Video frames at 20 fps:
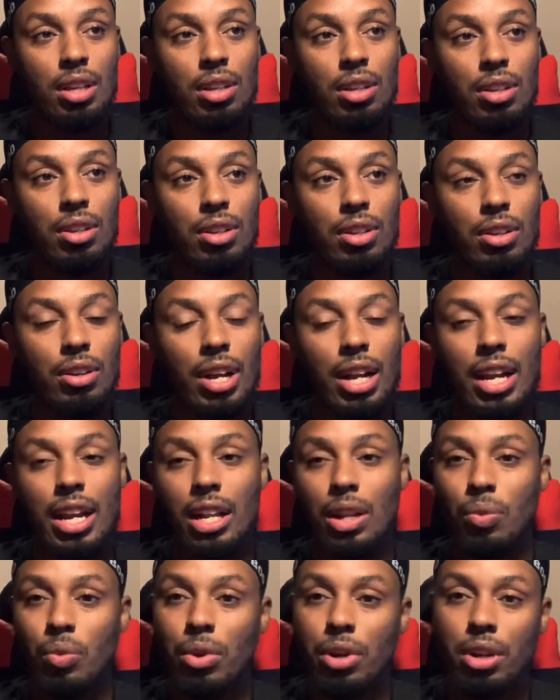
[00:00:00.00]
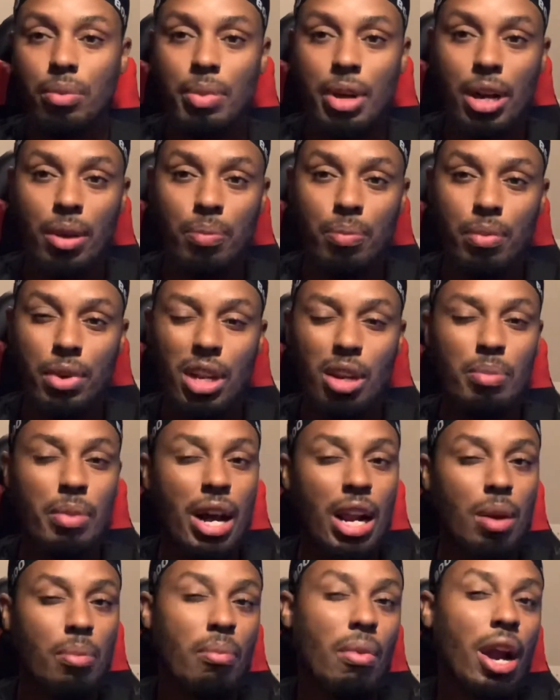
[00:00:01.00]
didn't have to worry about
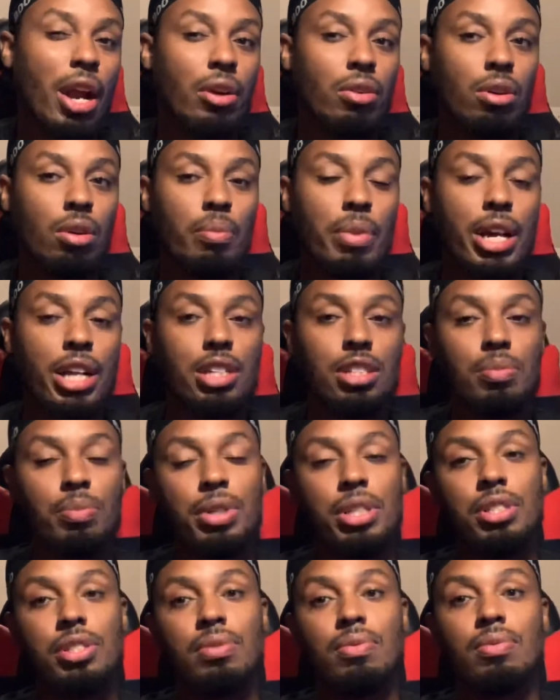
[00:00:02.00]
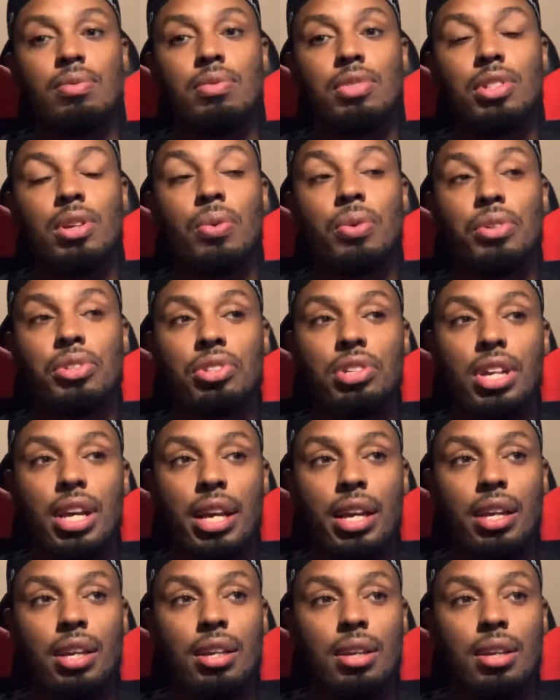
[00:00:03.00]
anybody micromanaging me. So to say,